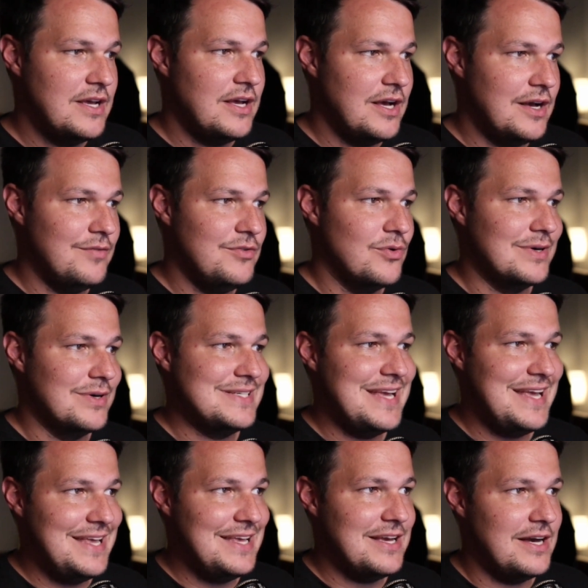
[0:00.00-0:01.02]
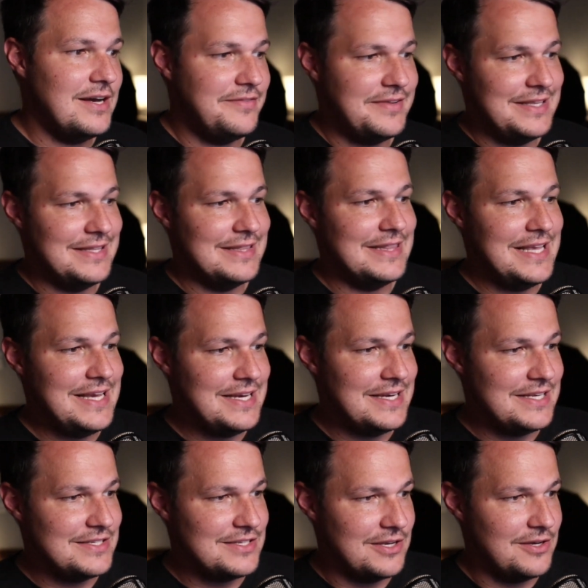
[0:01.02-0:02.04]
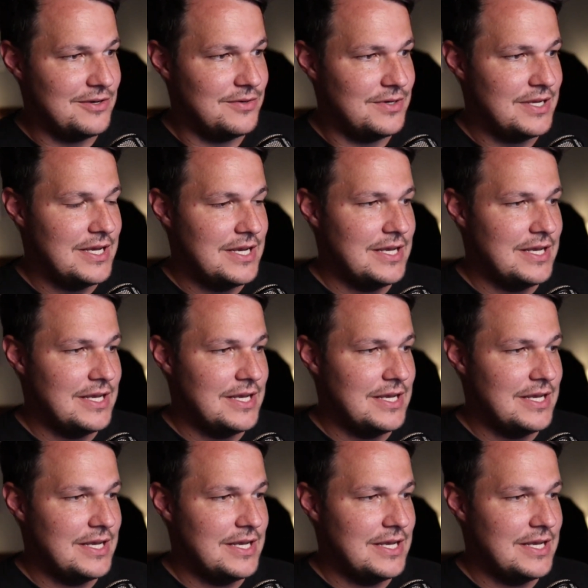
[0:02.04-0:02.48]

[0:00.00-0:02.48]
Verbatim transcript: of your takeoff and landing zone,